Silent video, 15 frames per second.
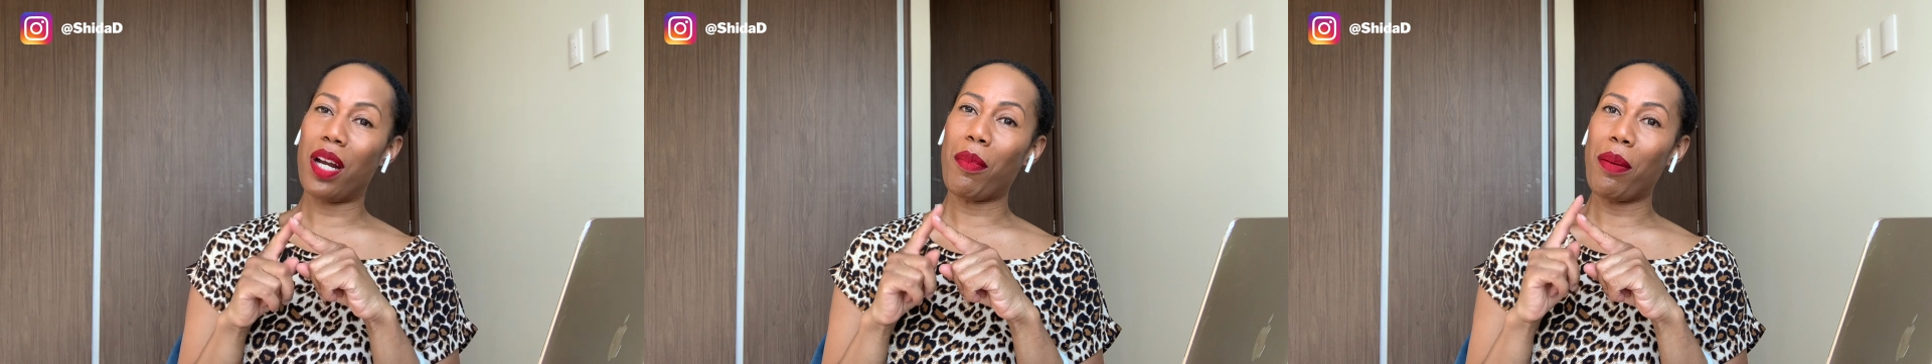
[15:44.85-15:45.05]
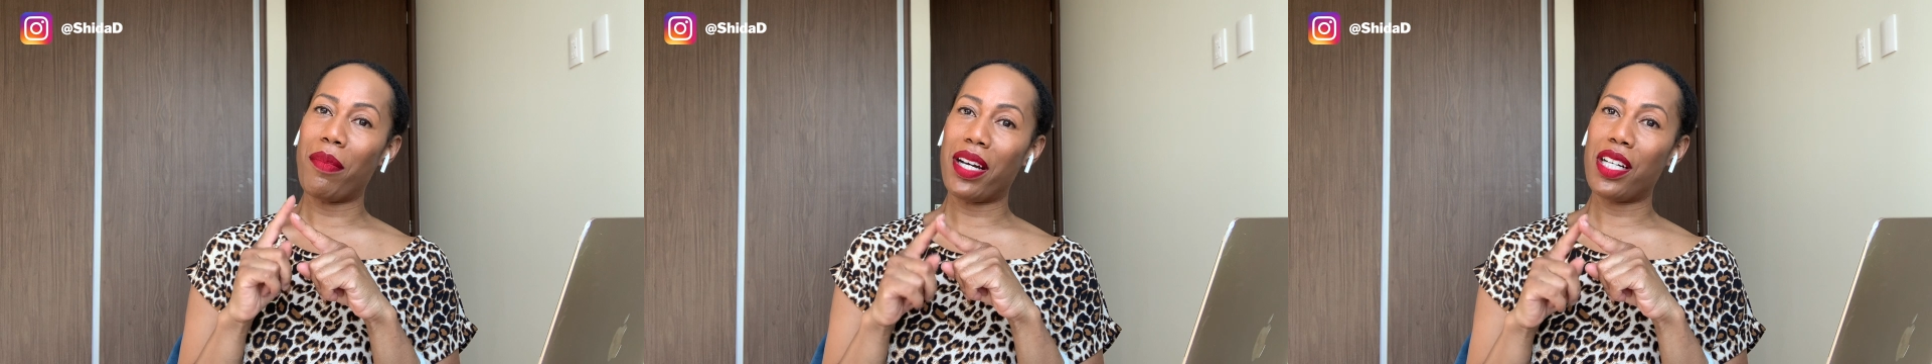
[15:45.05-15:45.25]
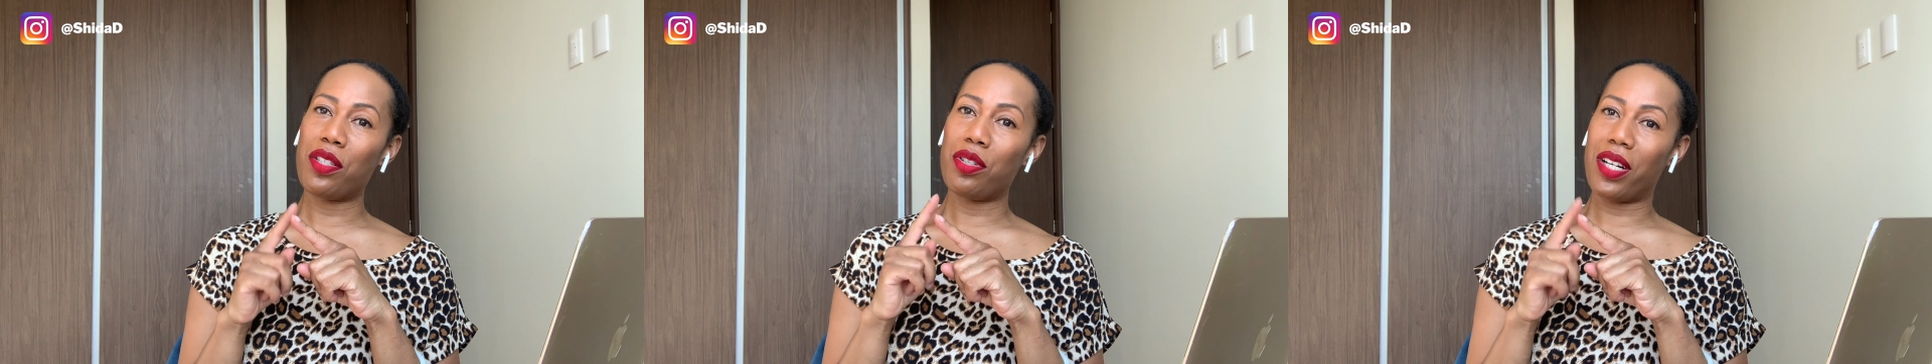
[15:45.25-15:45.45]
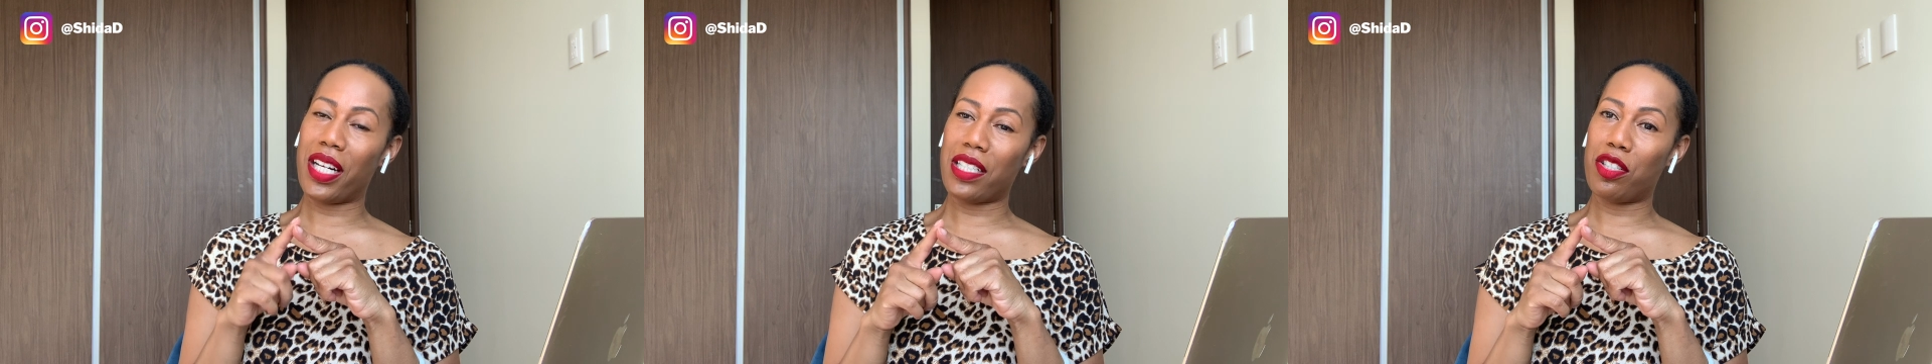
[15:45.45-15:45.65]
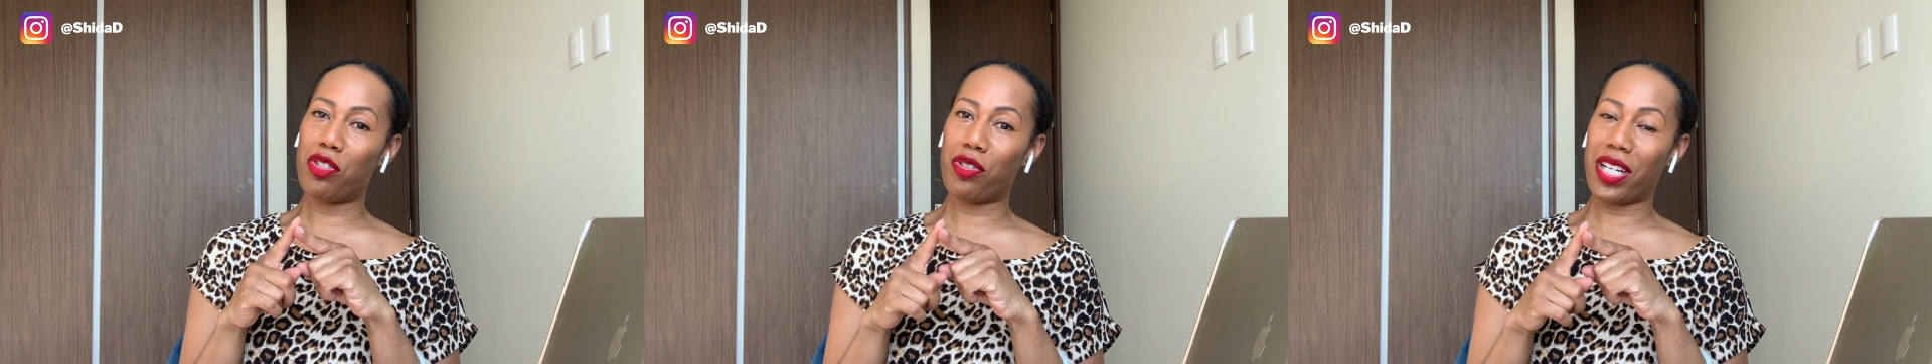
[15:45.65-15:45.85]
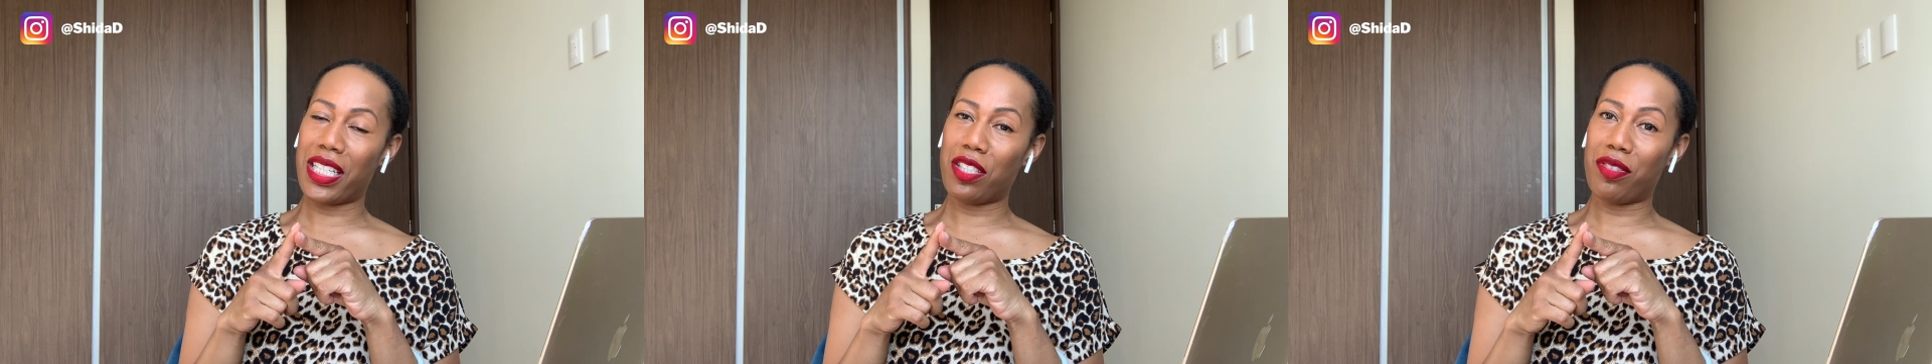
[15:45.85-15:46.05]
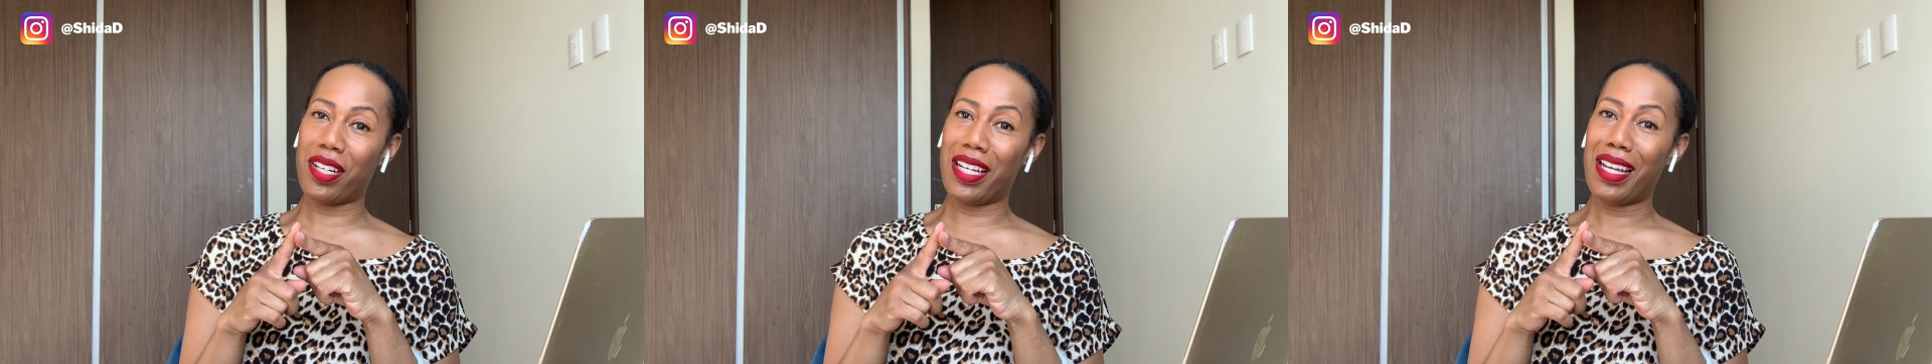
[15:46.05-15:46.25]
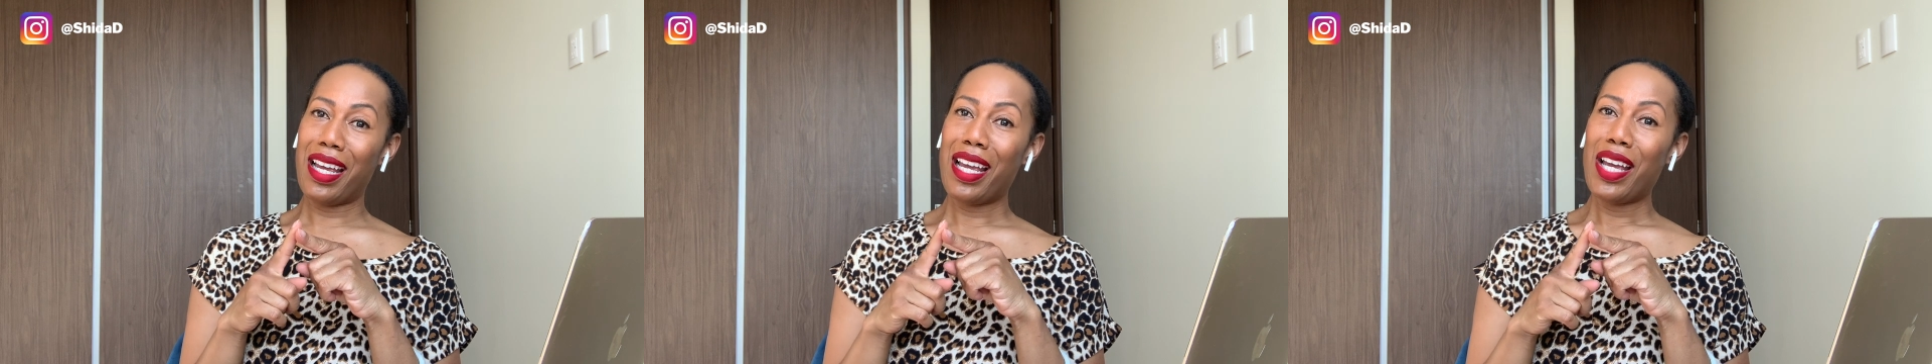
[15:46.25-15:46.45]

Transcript: my money trajectory,